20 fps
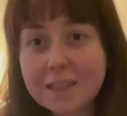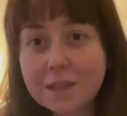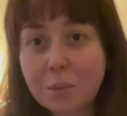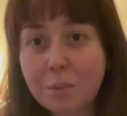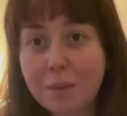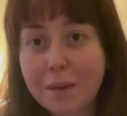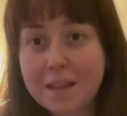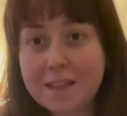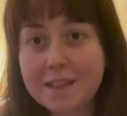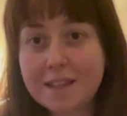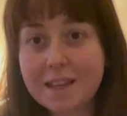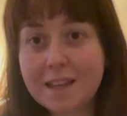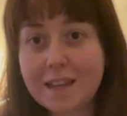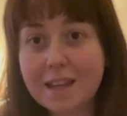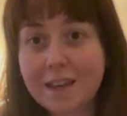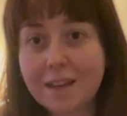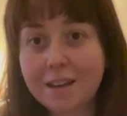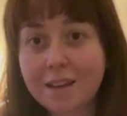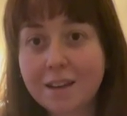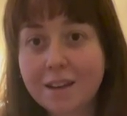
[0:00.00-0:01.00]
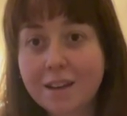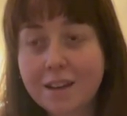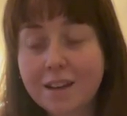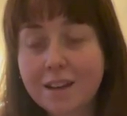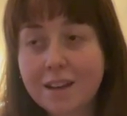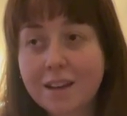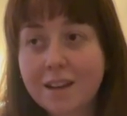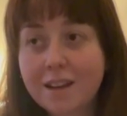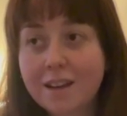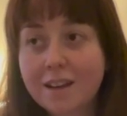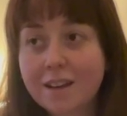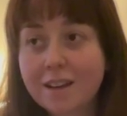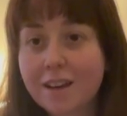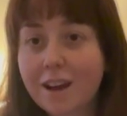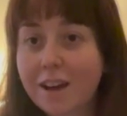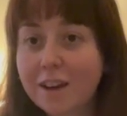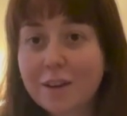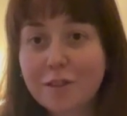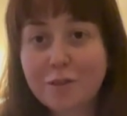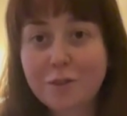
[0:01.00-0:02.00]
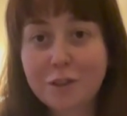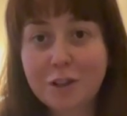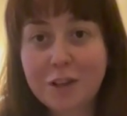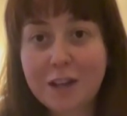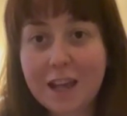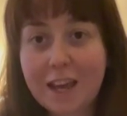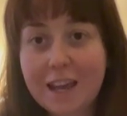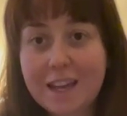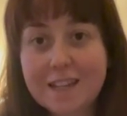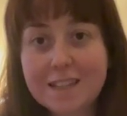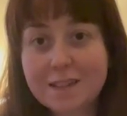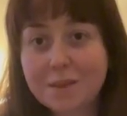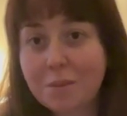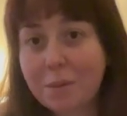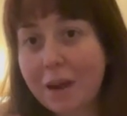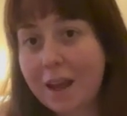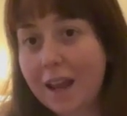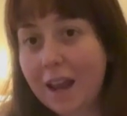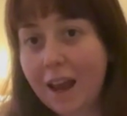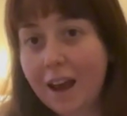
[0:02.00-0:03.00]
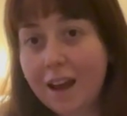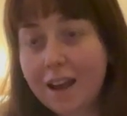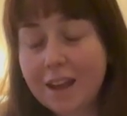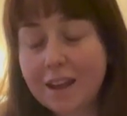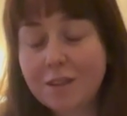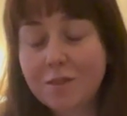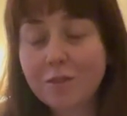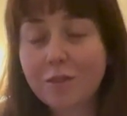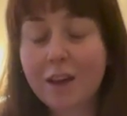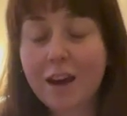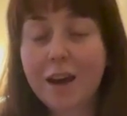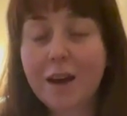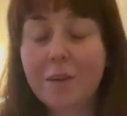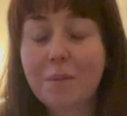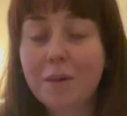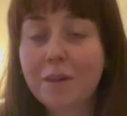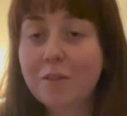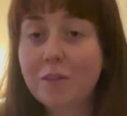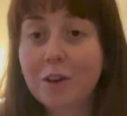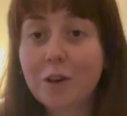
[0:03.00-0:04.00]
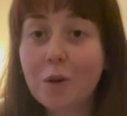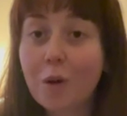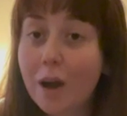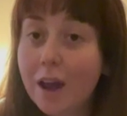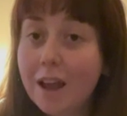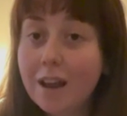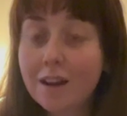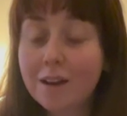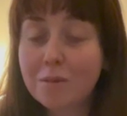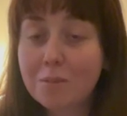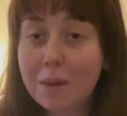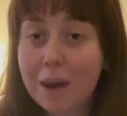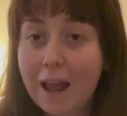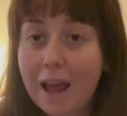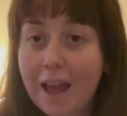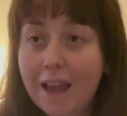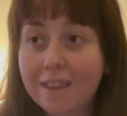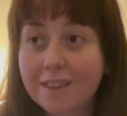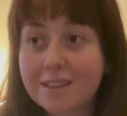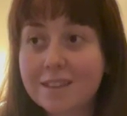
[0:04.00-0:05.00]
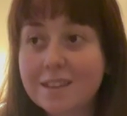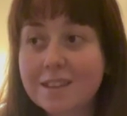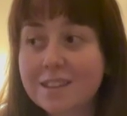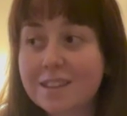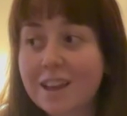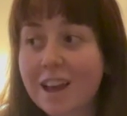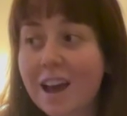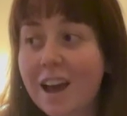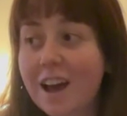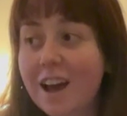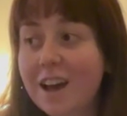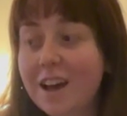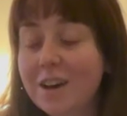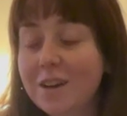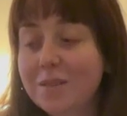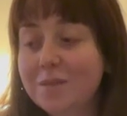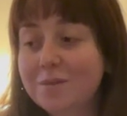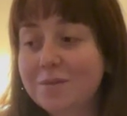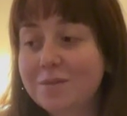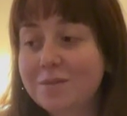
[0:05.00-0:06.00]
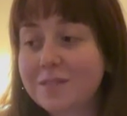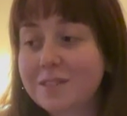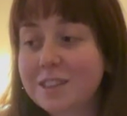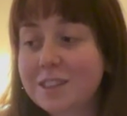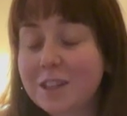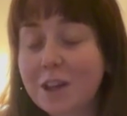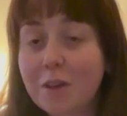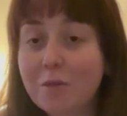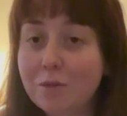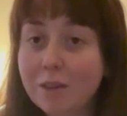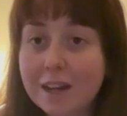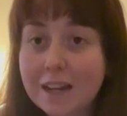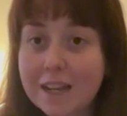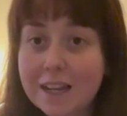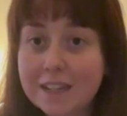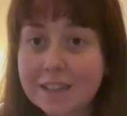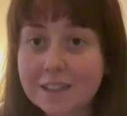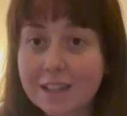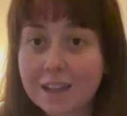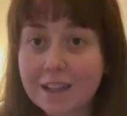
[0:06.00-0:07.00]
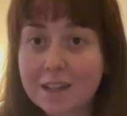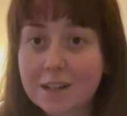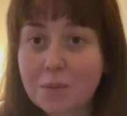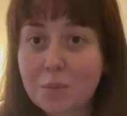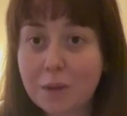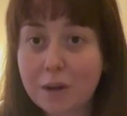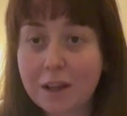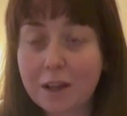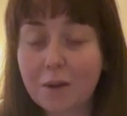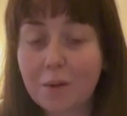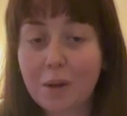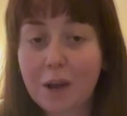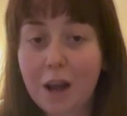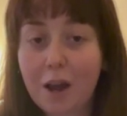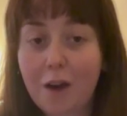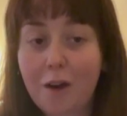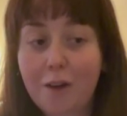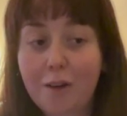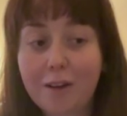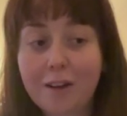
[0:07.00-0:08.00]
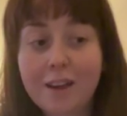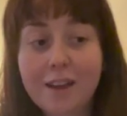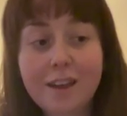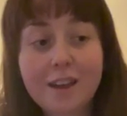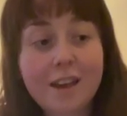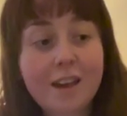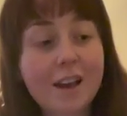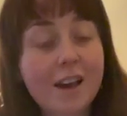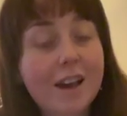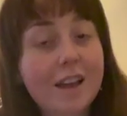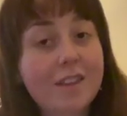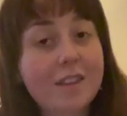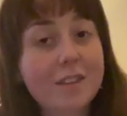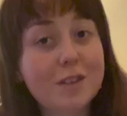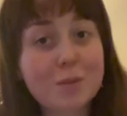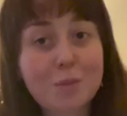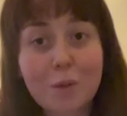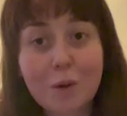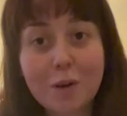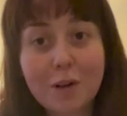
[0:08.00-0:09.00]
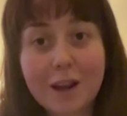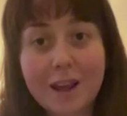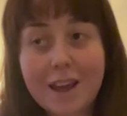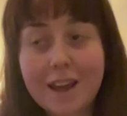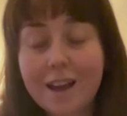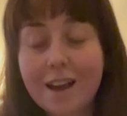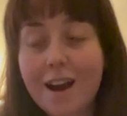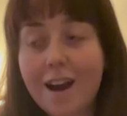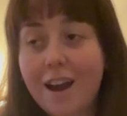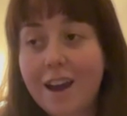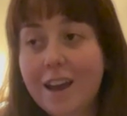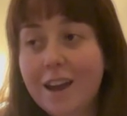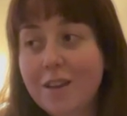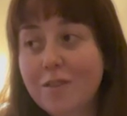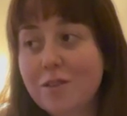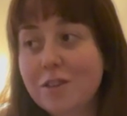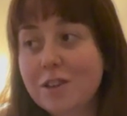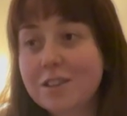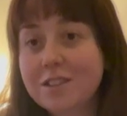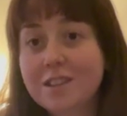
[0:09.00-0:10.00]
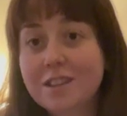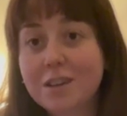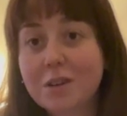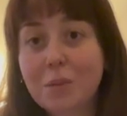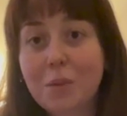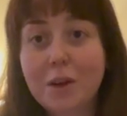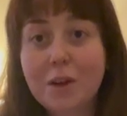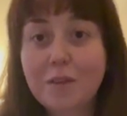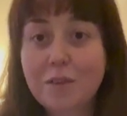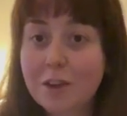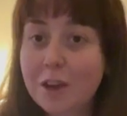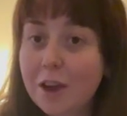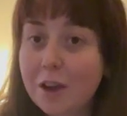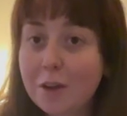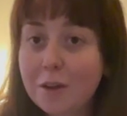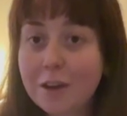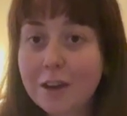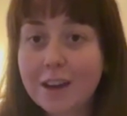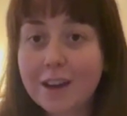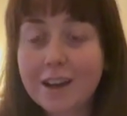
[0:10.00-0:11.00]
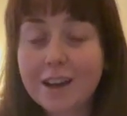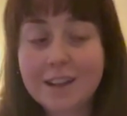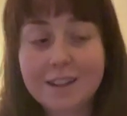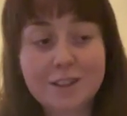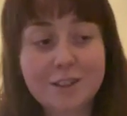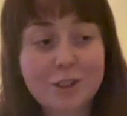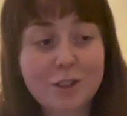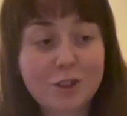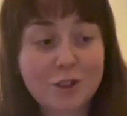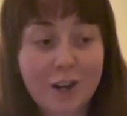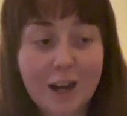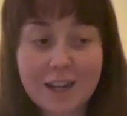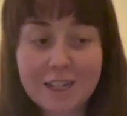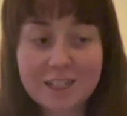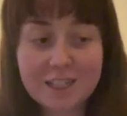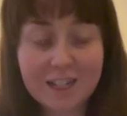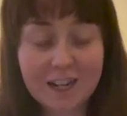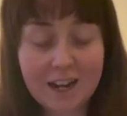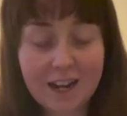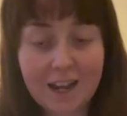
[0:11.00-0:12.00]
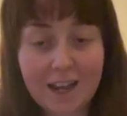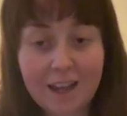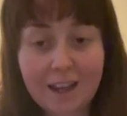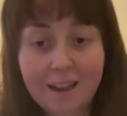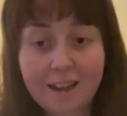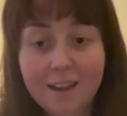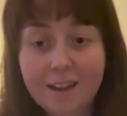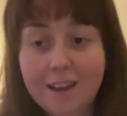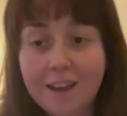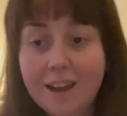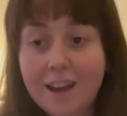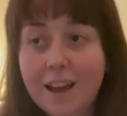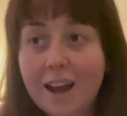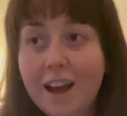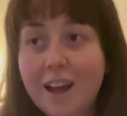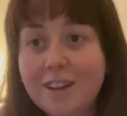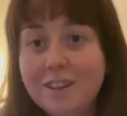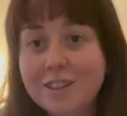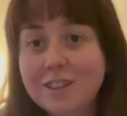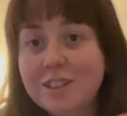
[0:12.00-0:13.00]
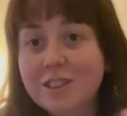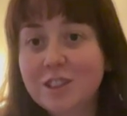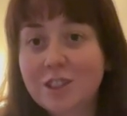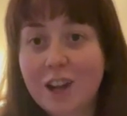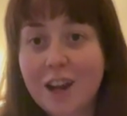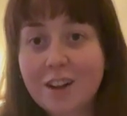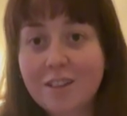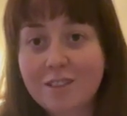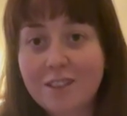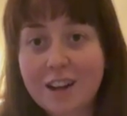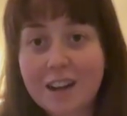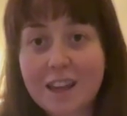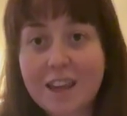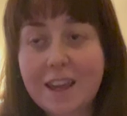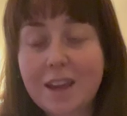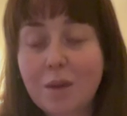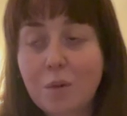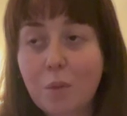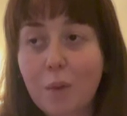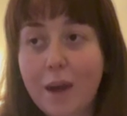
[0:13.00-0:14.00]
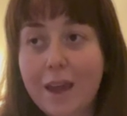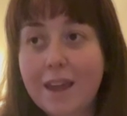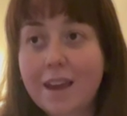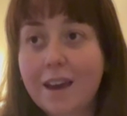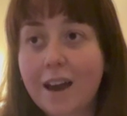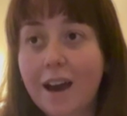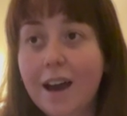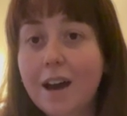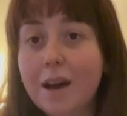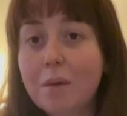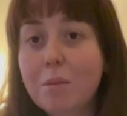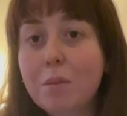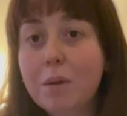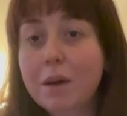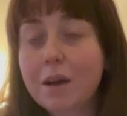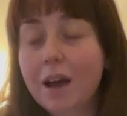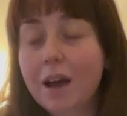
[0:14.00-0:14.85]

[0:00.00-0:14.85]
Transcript: busy kind of few days in my life. I've got quite a lot of plans, so I'm really excited to bring you along. This morning I have just done a bit of yoga and stretching and just generally wake up.